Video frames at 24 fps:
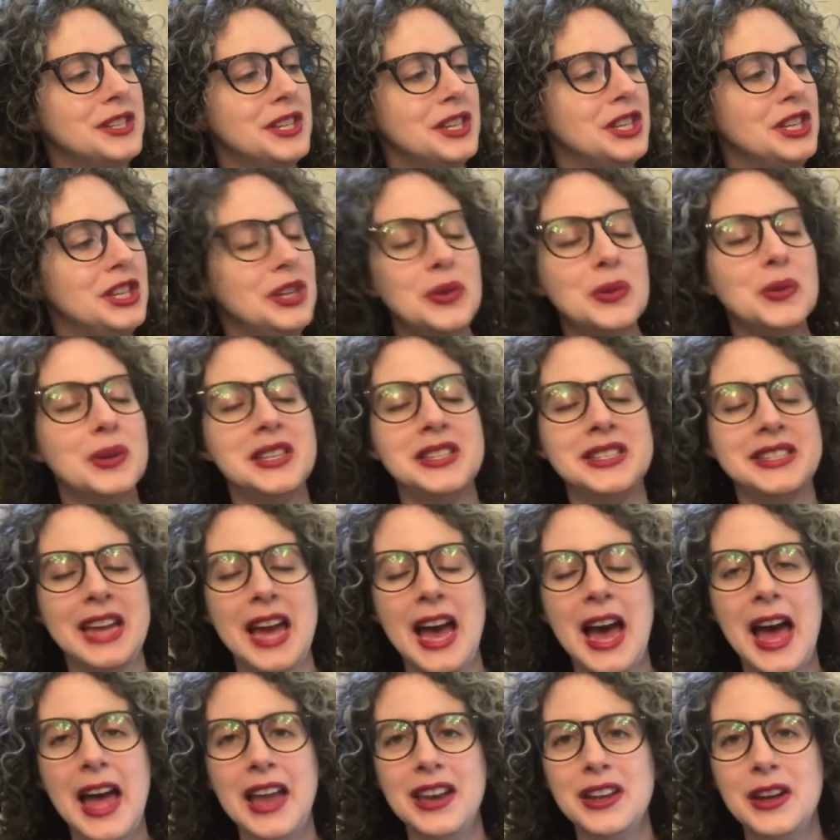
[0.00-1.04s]
you and
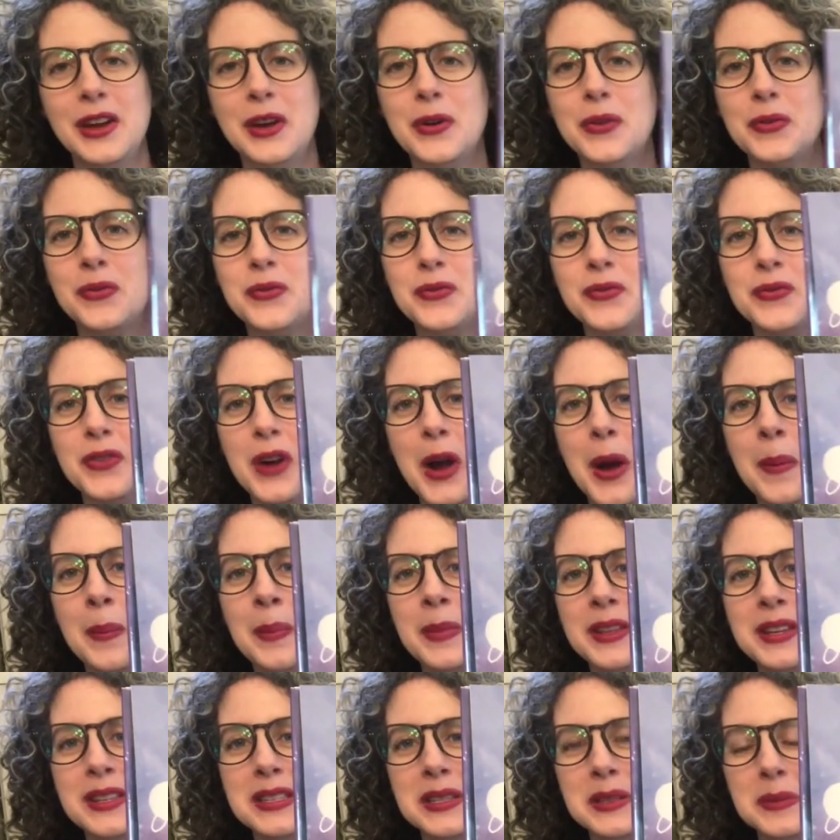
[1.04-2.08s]
Dad from
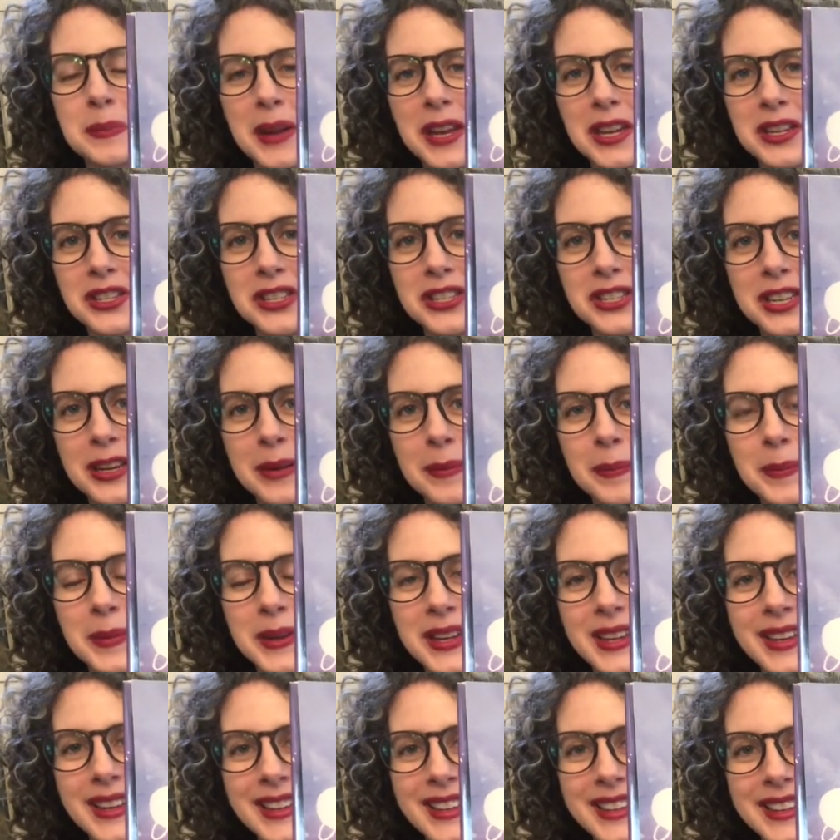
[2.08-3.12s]
the spaceship.
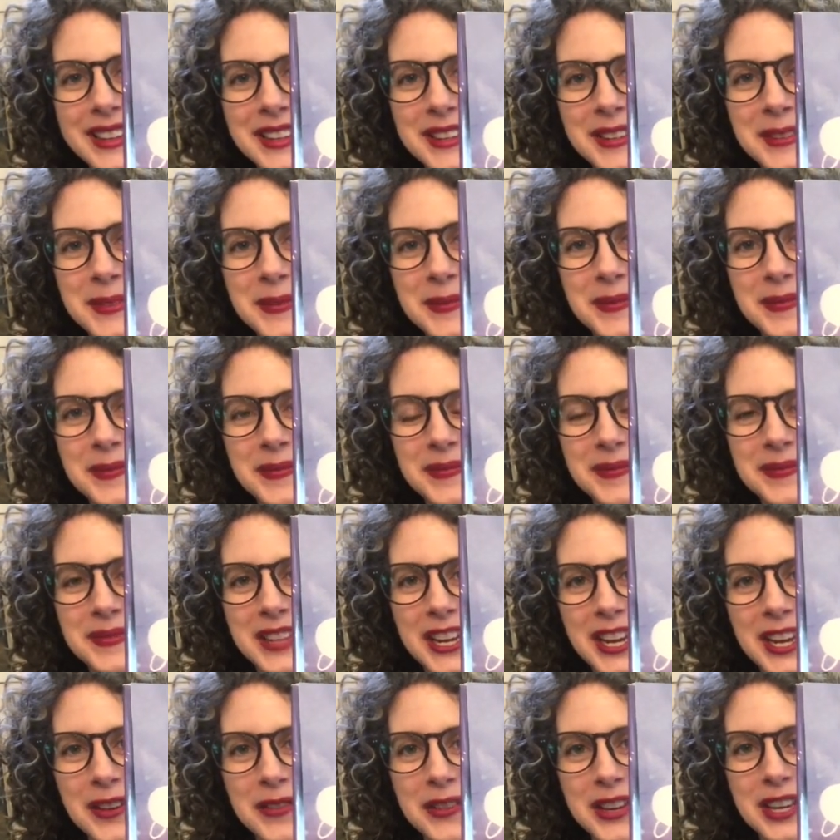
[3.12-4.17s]

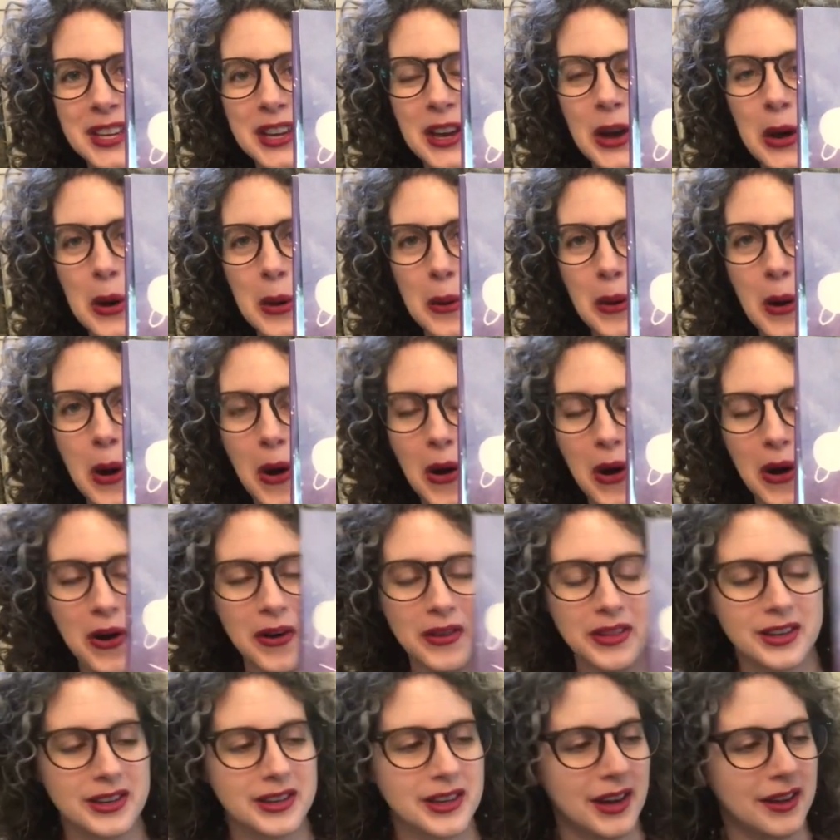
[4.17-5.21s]
There we go. All
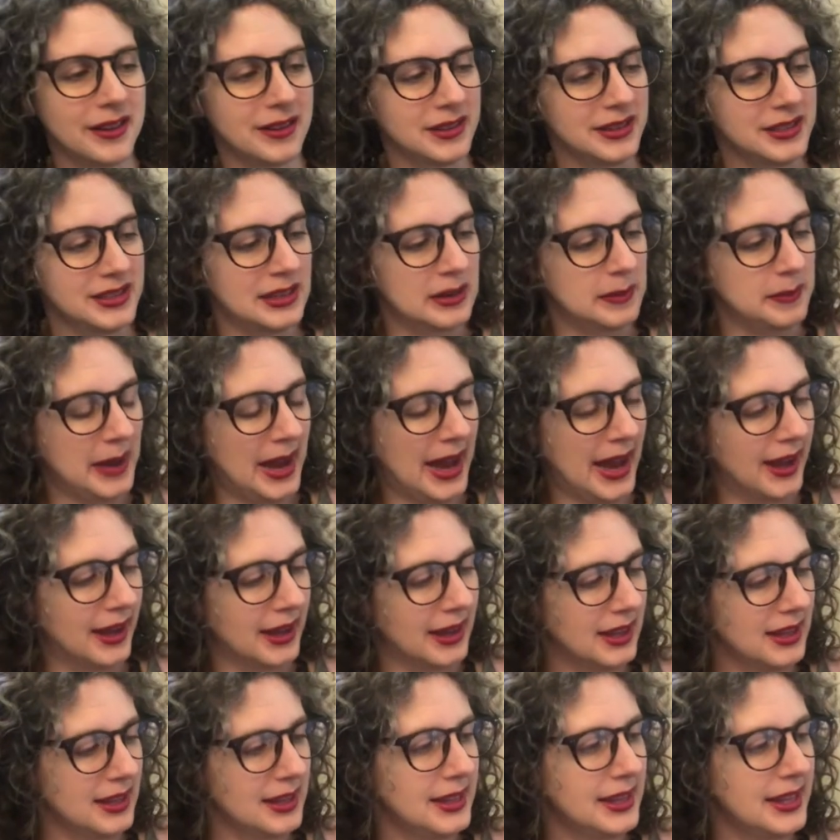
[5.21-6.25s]
the colors are
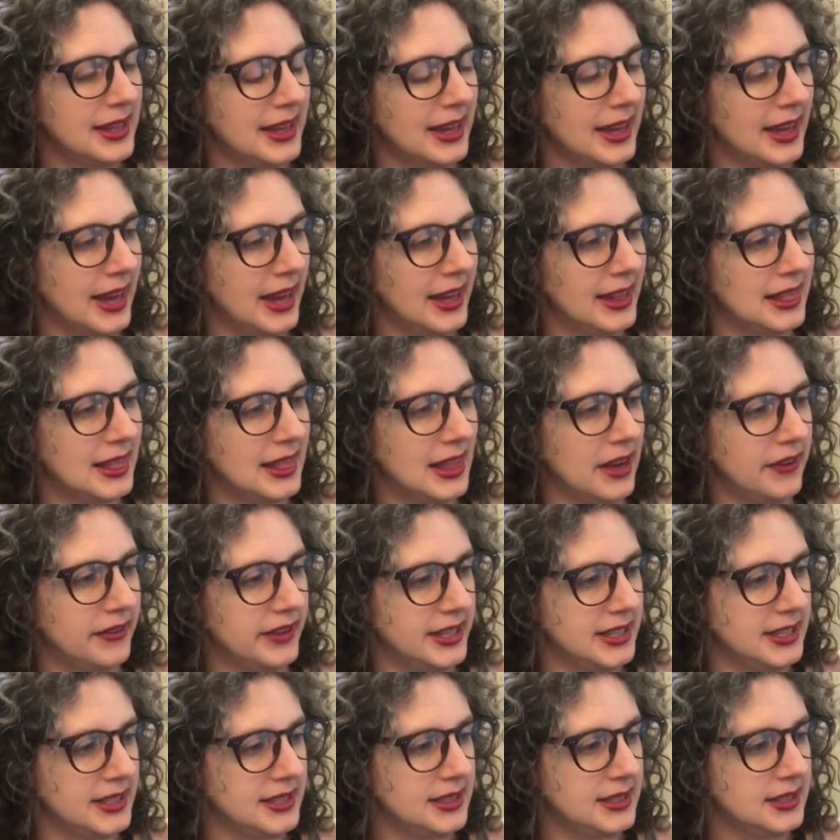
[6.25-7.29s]
back. I love
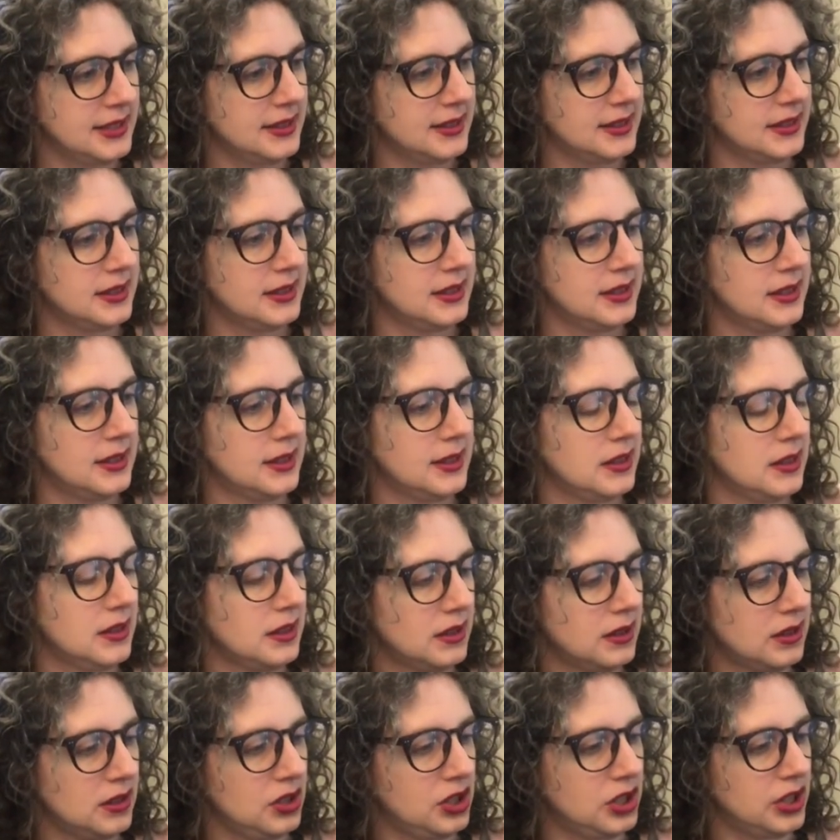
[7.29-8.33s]
it.
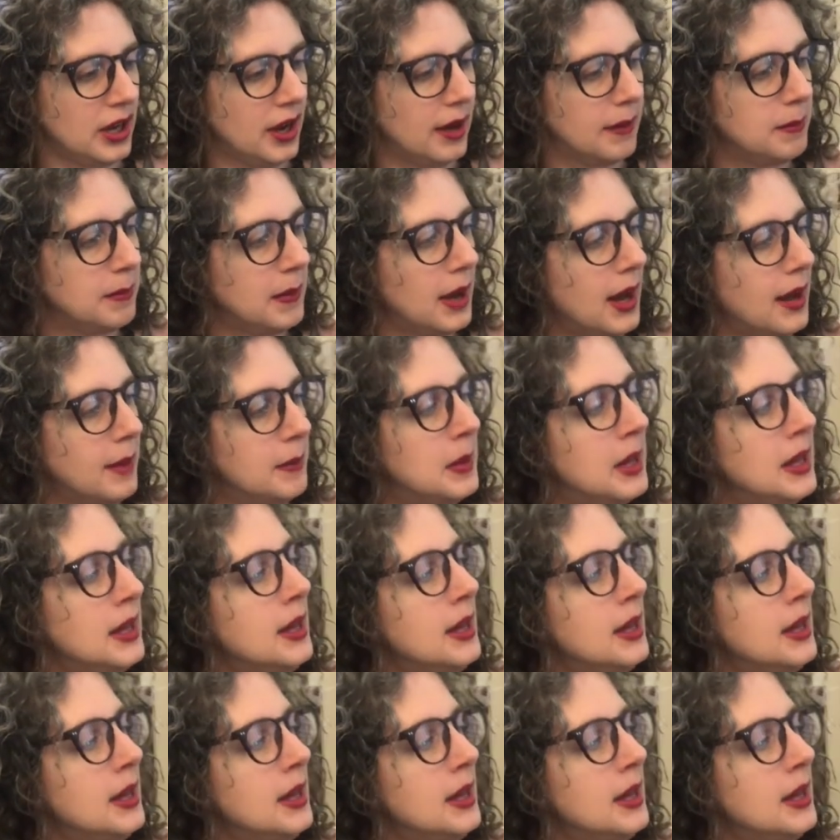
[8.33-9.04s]
Good job, Mom.